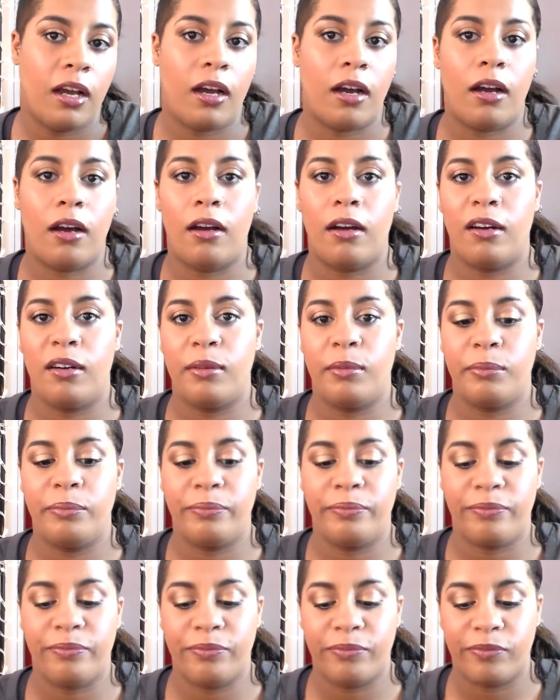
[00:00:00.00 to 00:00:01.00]

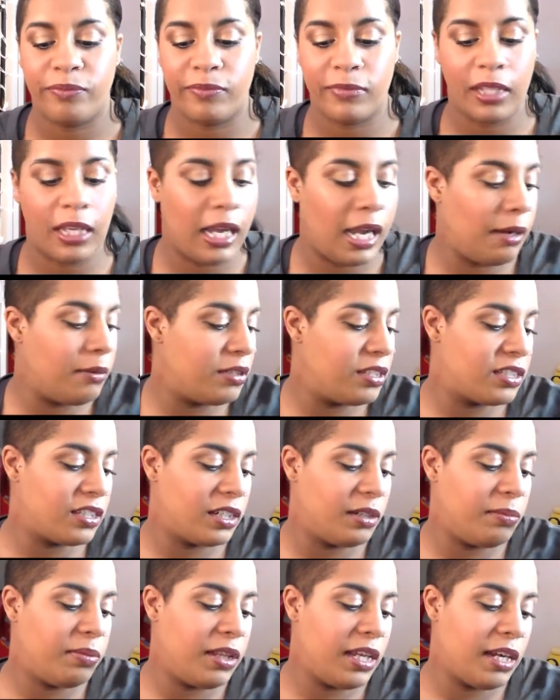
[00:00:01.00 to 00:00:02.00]
I'm just
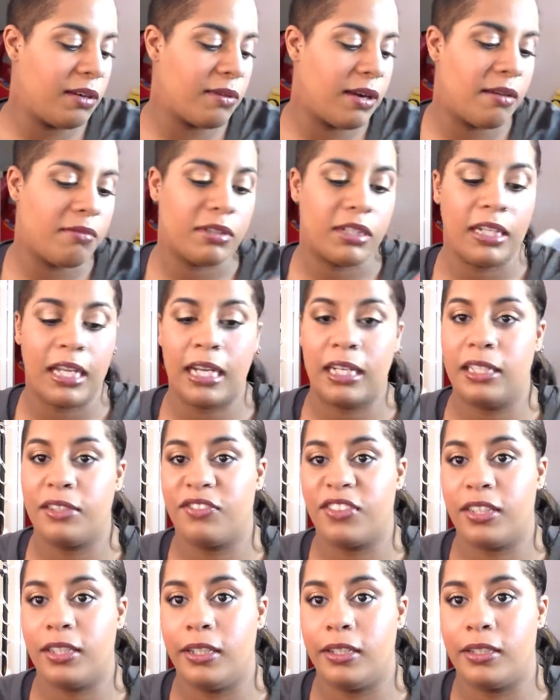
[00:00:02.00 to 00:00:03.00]
going to play around with a lot of
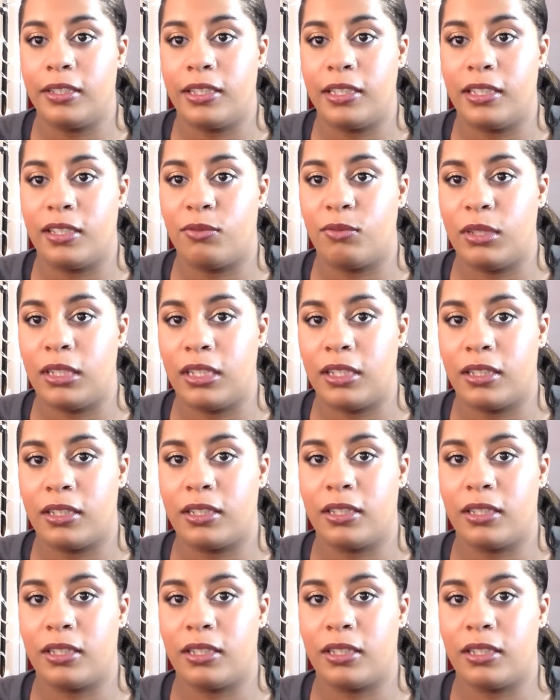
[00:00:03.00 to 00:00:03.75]
different looks this week.